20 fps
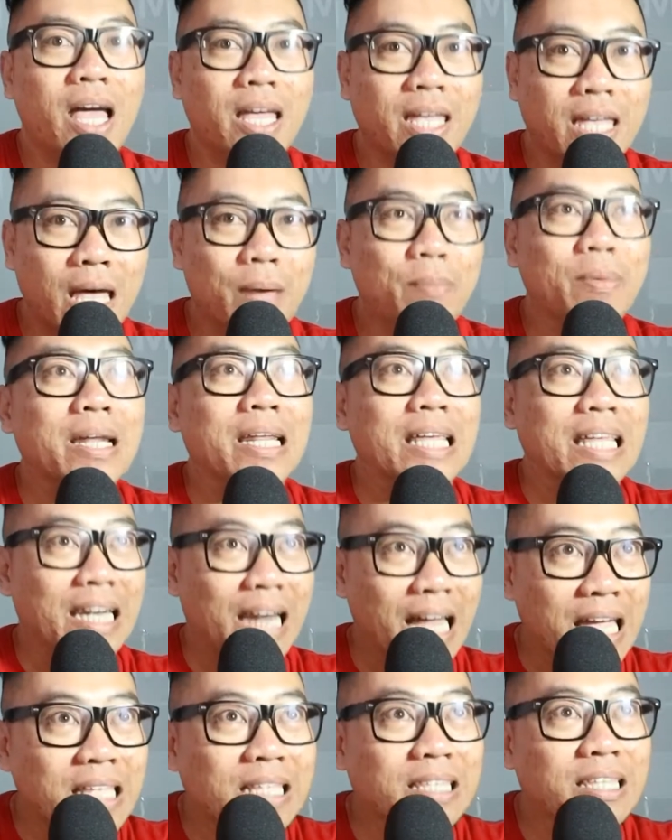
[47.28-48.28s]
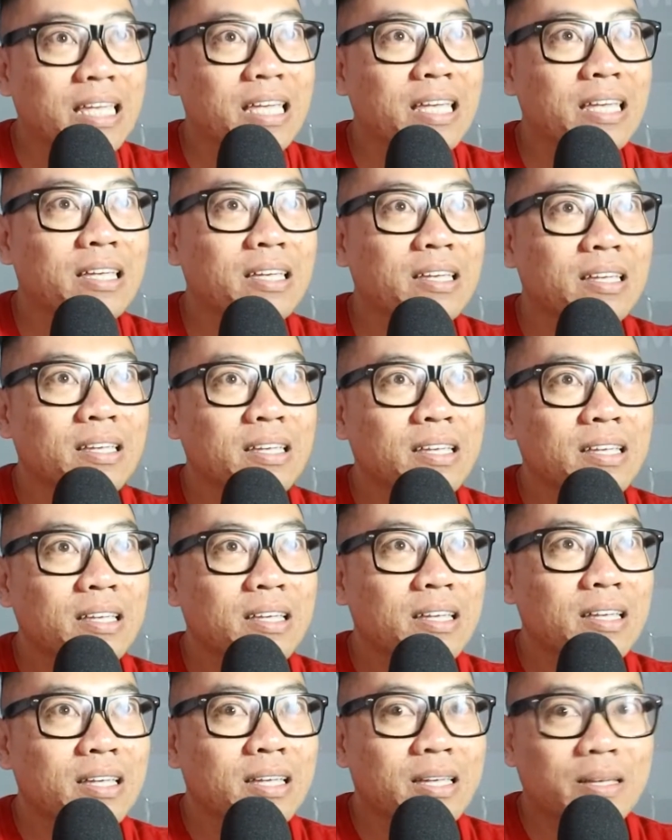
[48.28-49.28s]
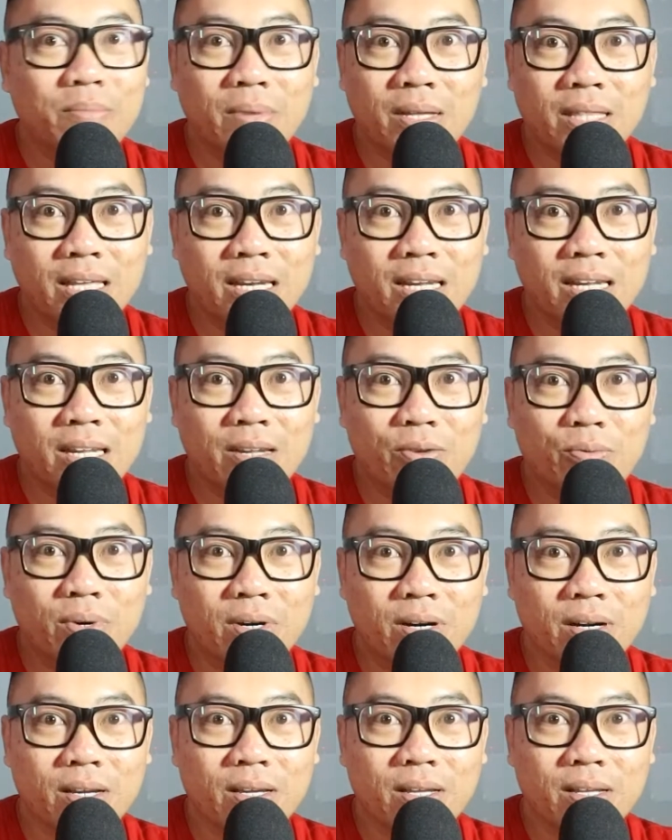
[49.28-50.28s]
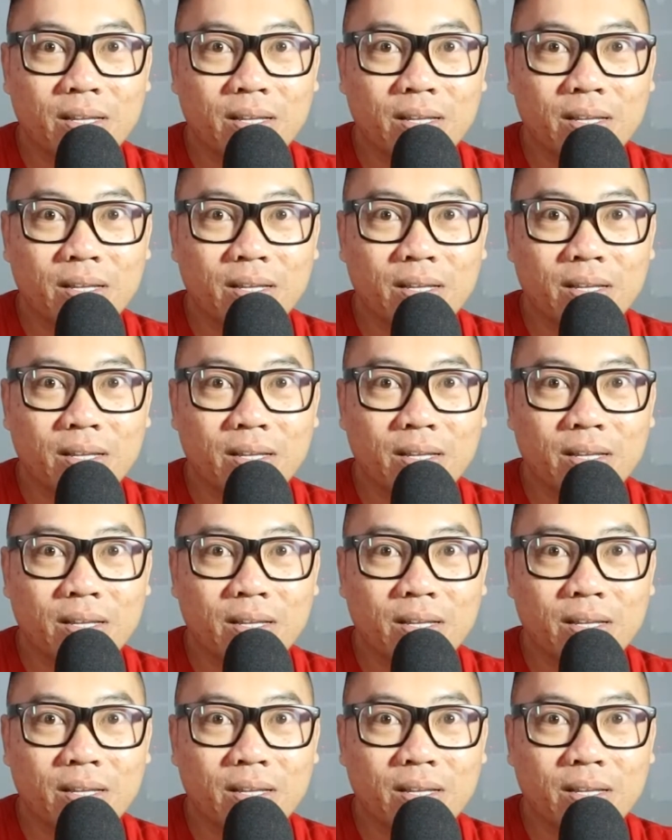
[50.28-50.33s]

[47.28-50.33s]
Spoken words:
I kept rewriting, but it didn't work.